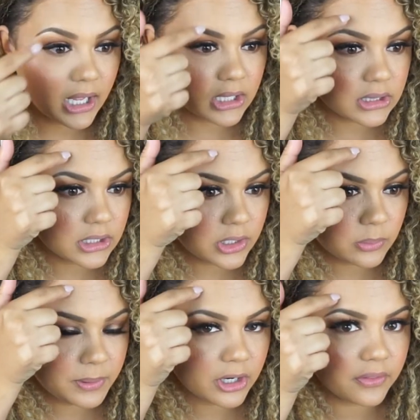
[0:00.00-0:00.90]
a little
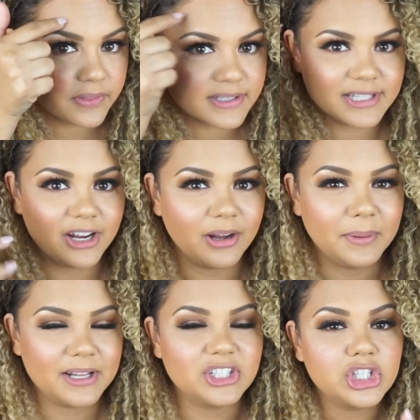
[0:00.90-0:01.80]
bit on this area,
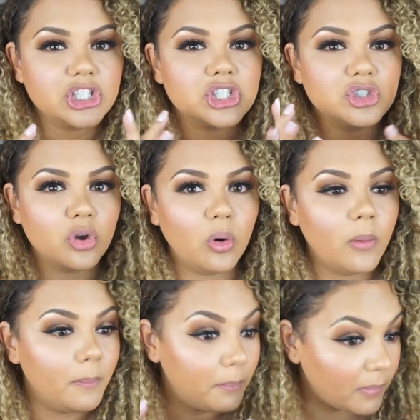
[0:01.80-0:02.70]
but it's just
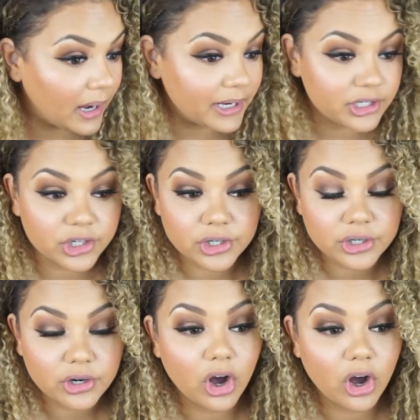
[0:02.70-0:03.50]
so minor,